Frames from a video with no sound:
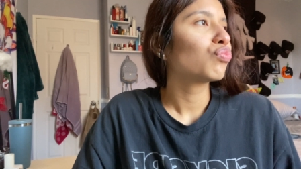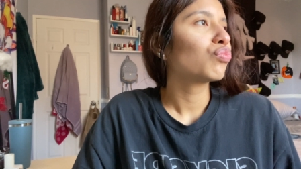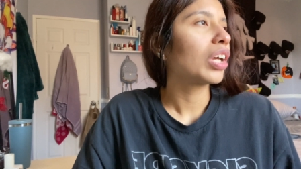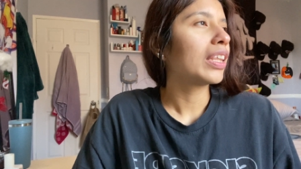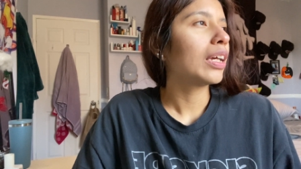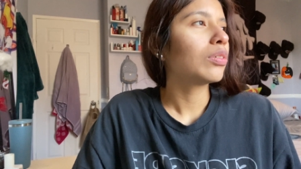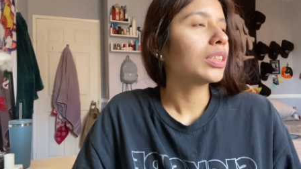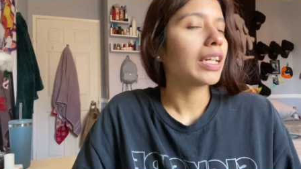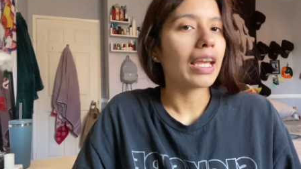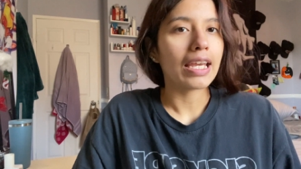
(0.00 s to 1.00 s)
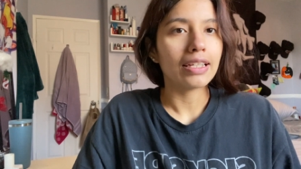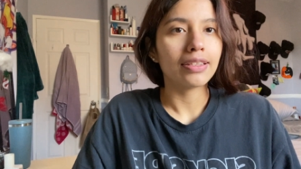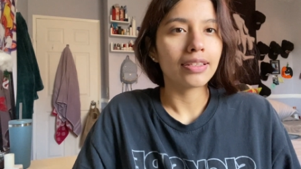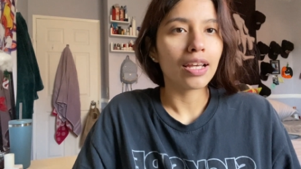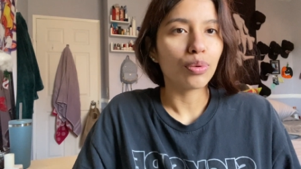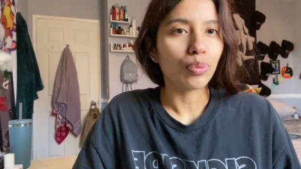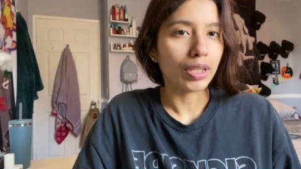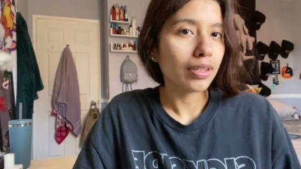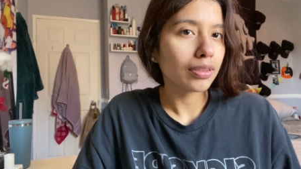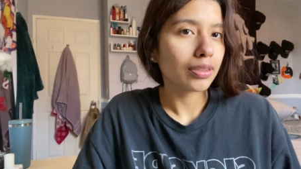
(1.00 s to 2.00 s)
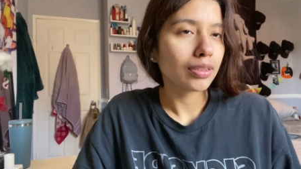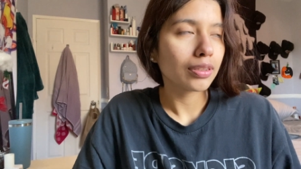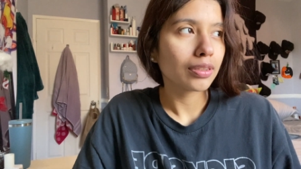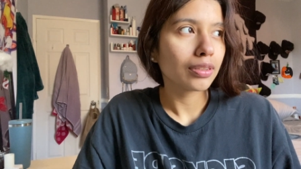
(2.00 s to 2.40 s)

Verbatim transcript: I think it was like 8 to 10 weeks.